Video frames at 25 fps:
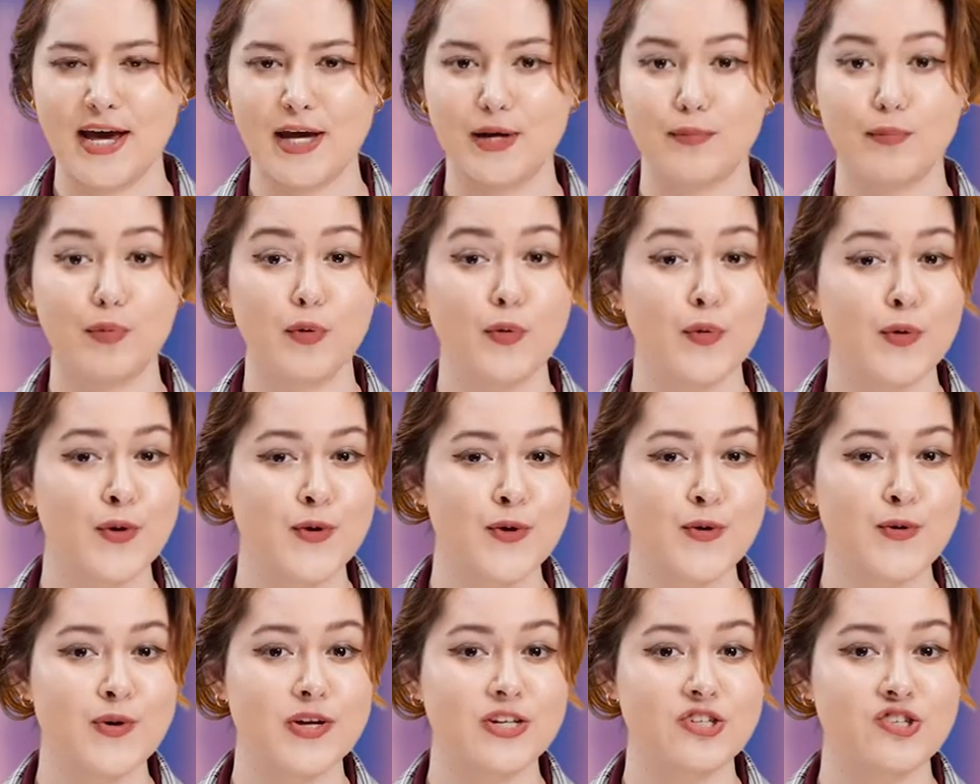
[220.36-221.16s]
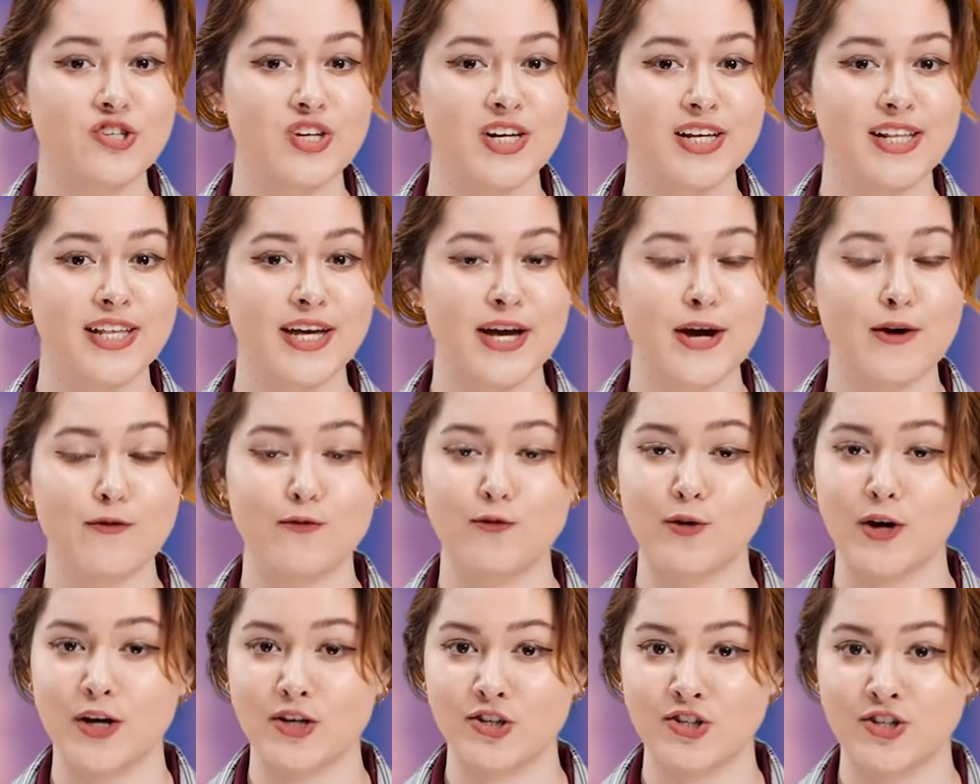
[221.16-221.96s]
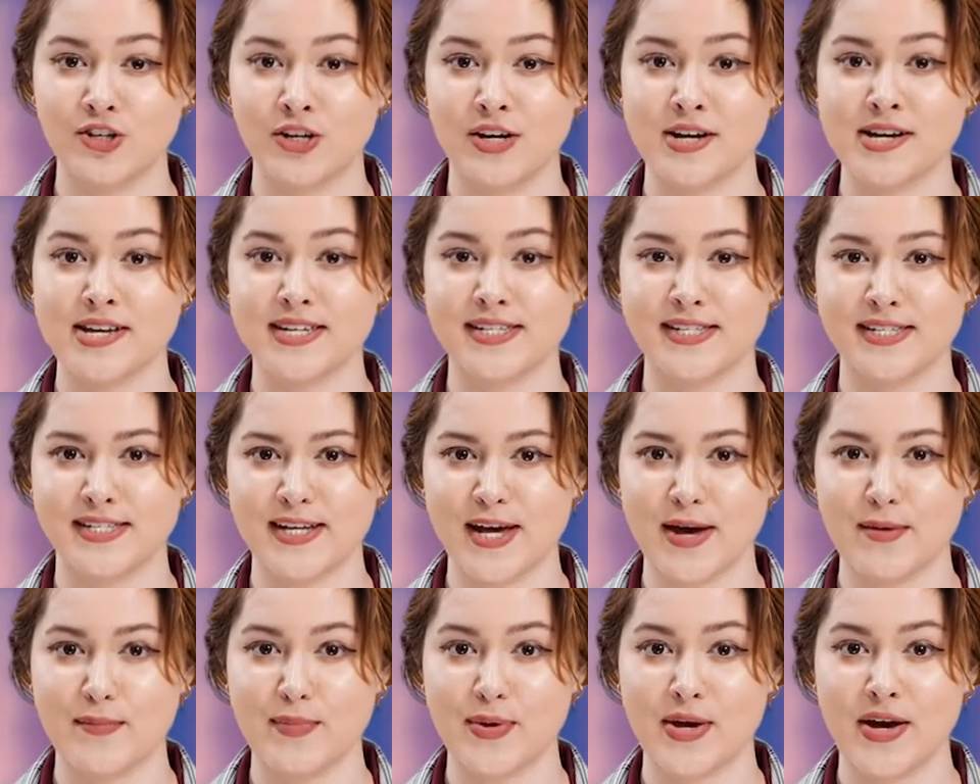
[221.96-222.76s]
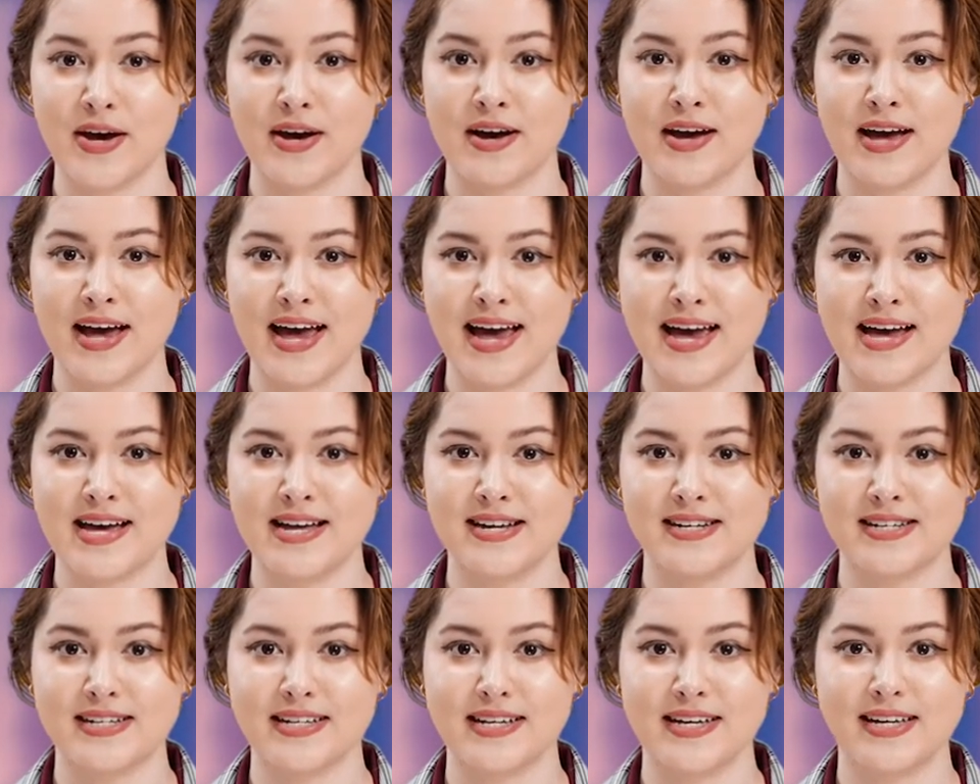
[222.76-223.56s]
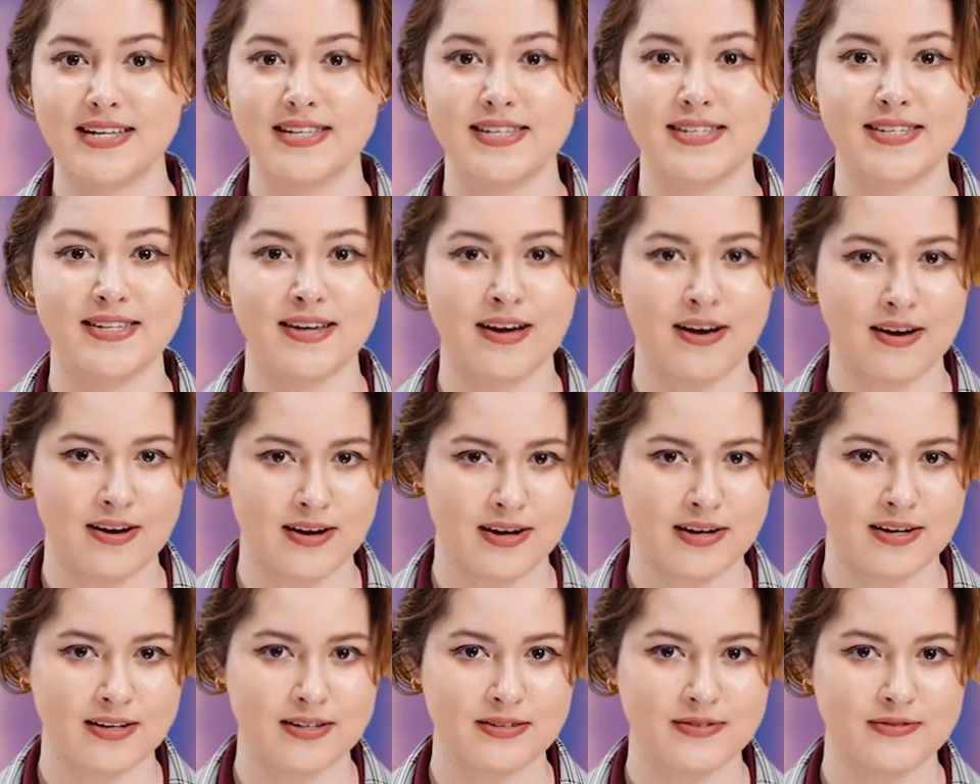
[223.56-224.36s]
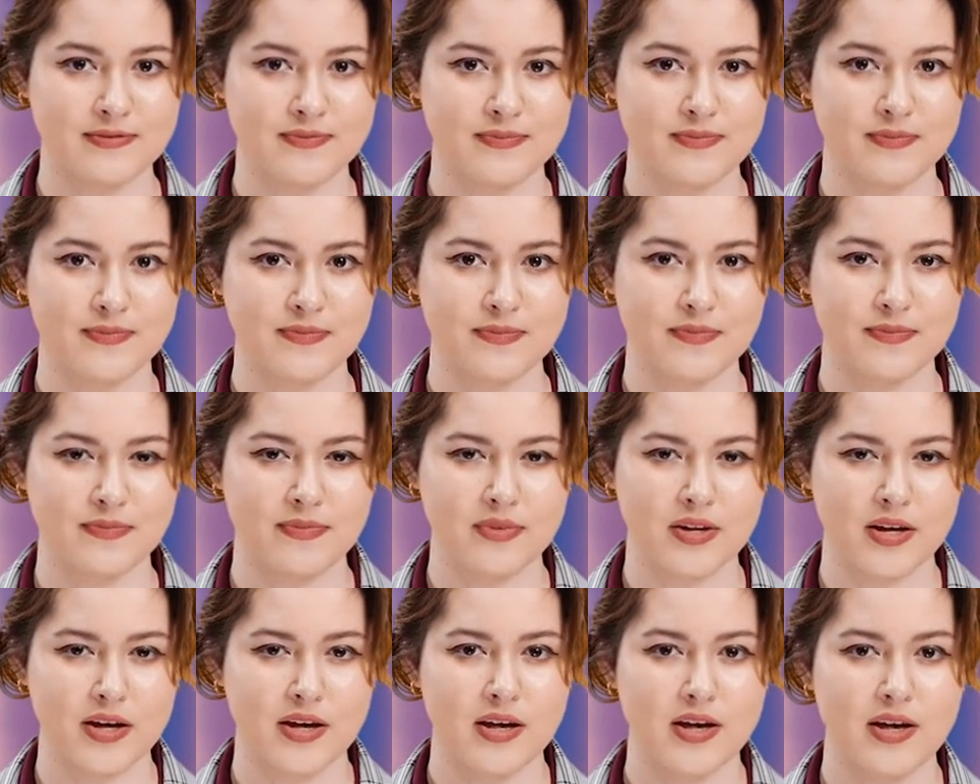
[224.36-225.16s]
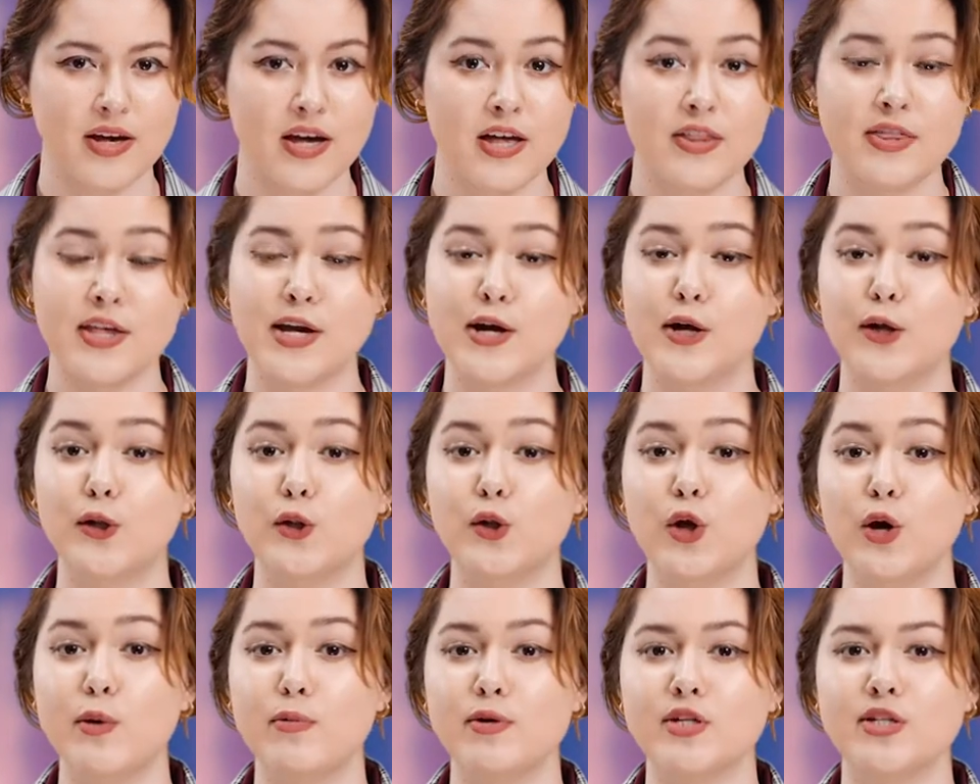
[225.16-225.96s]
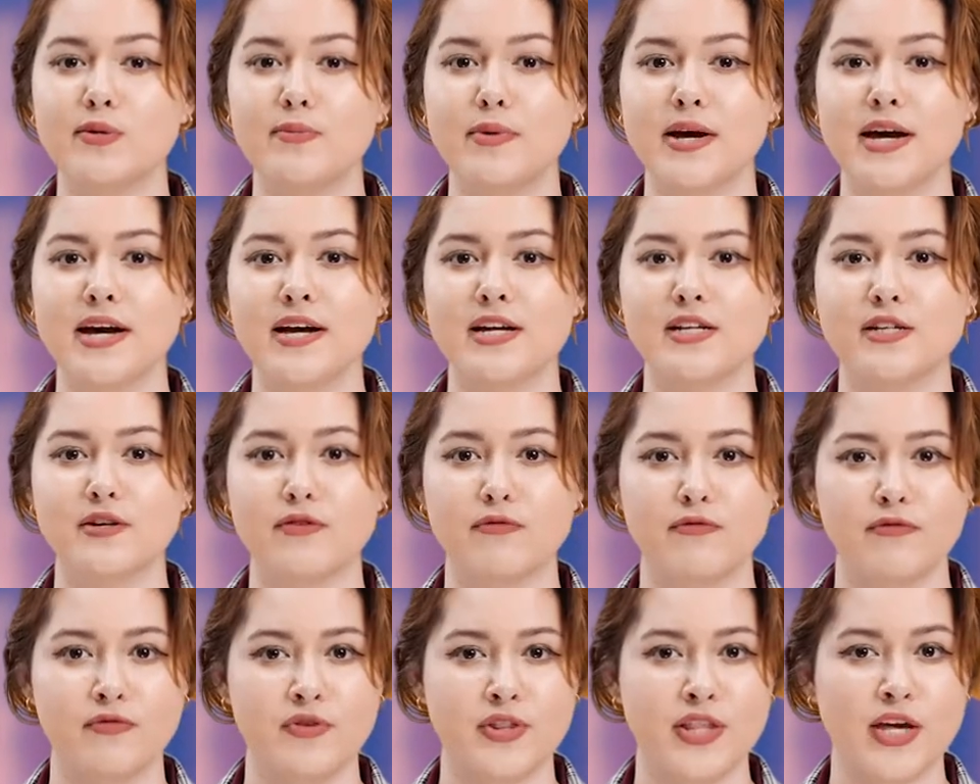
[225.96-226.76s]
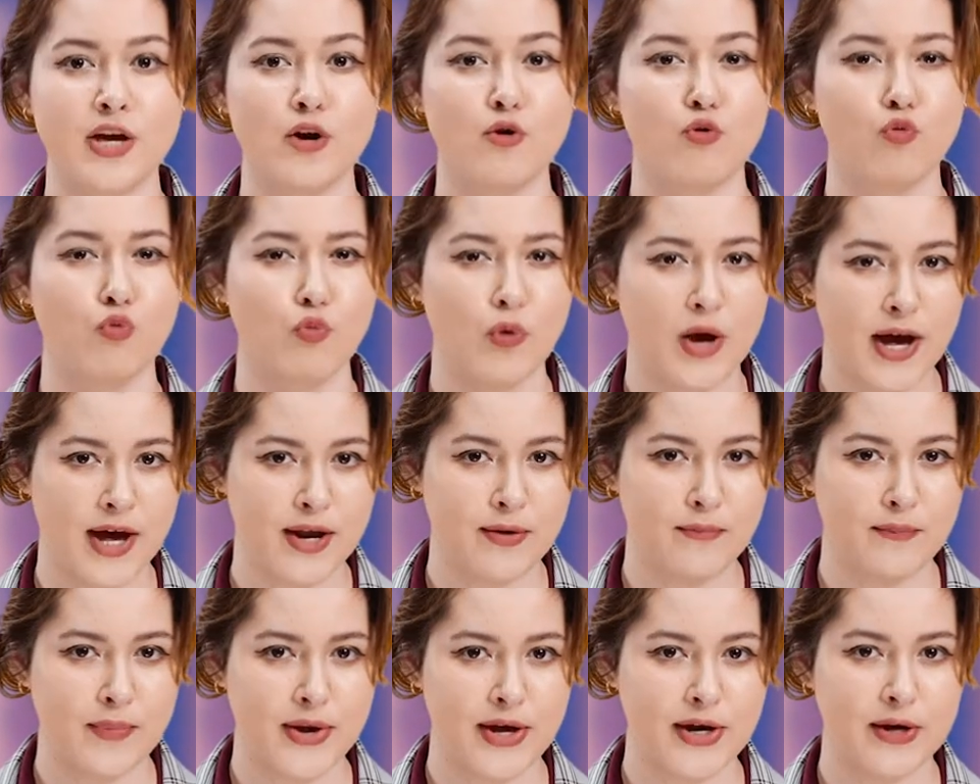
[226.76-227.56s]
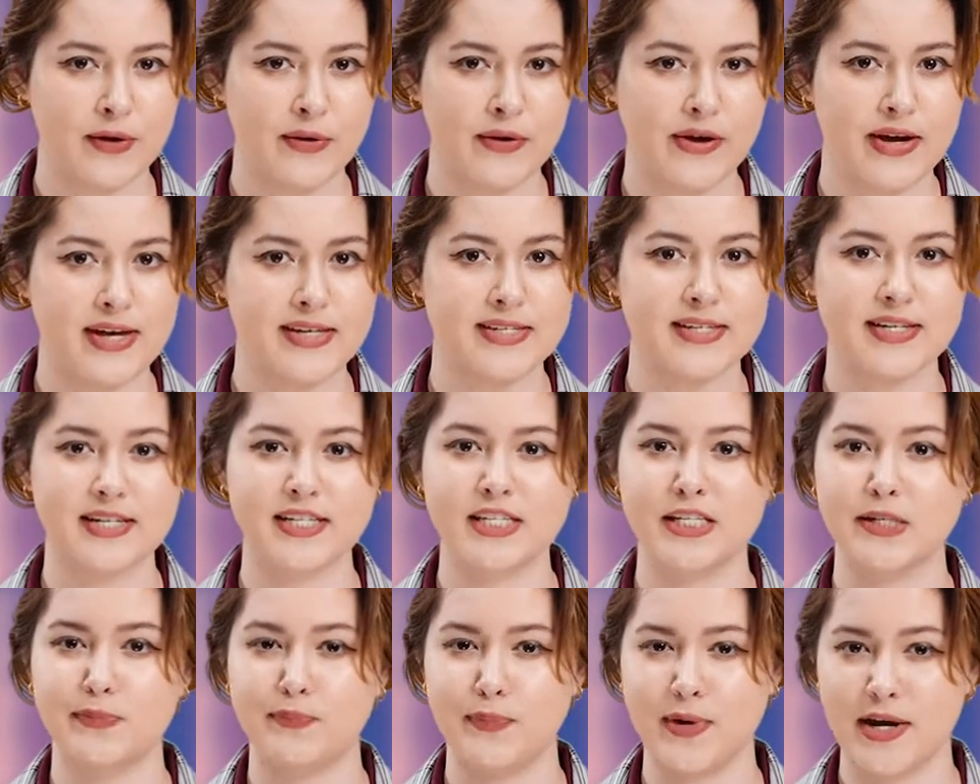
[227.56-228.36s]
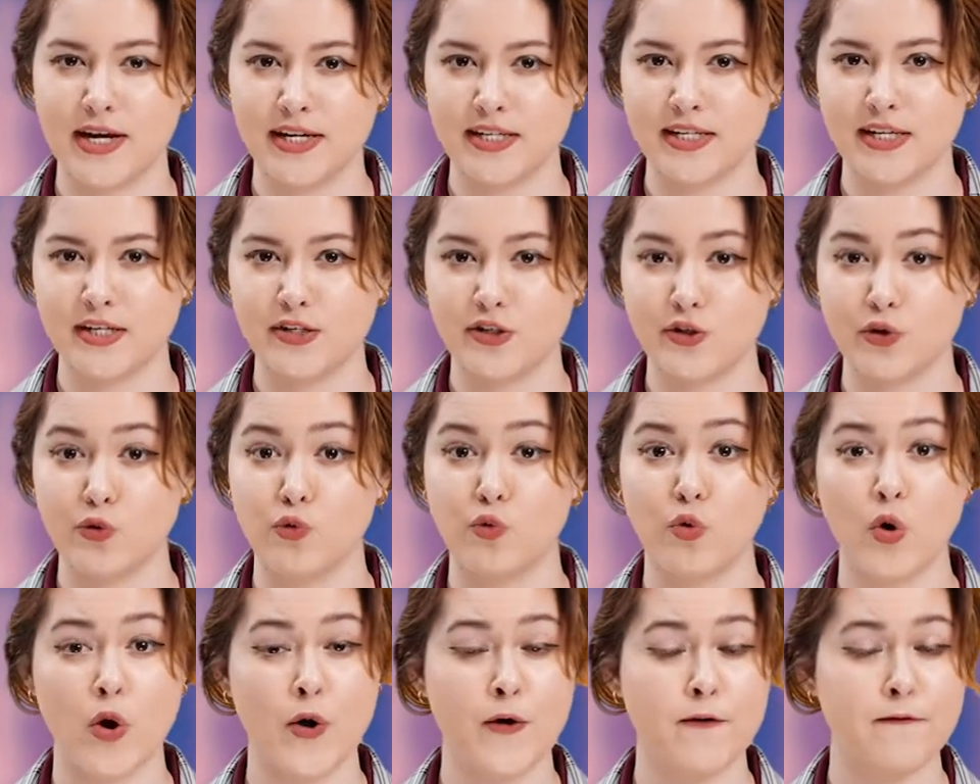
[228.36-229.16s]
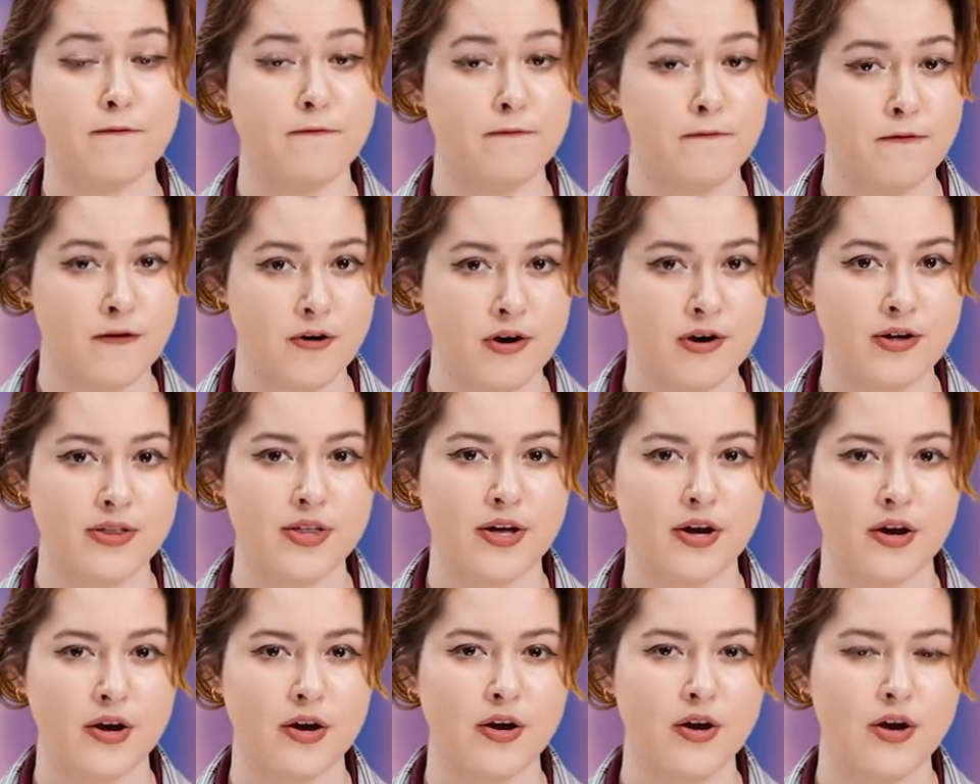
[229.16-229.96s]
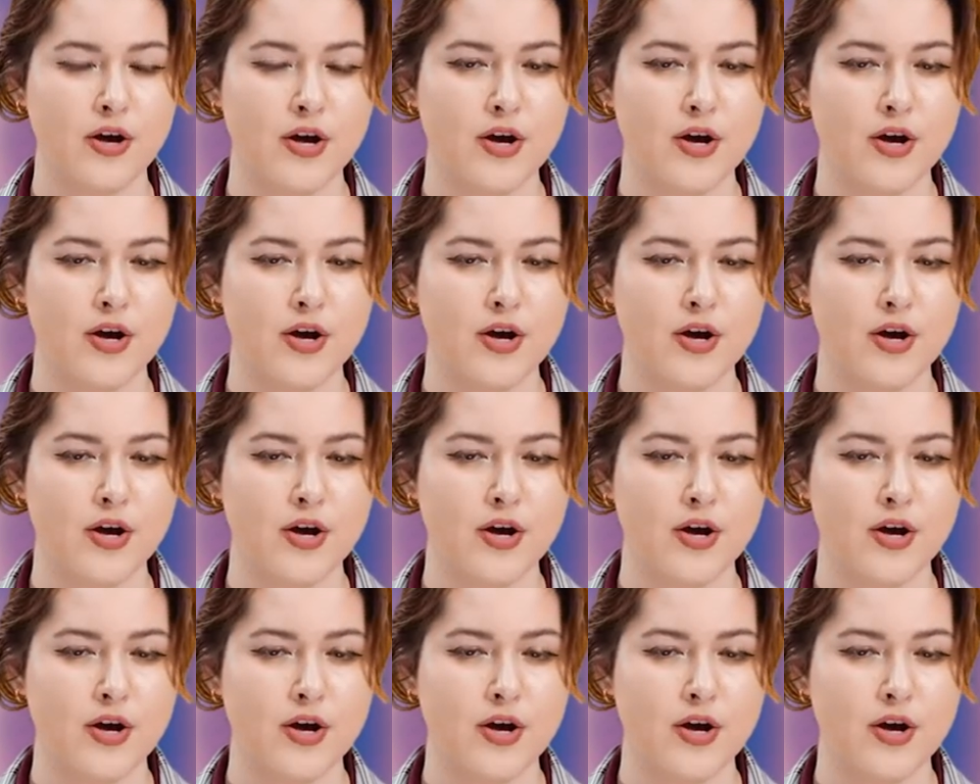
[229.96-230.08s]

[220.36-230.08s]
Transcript: in Peru, Chile, Russia, Zambia, and Kinshasa. The global demand for the red metal is expected to grow further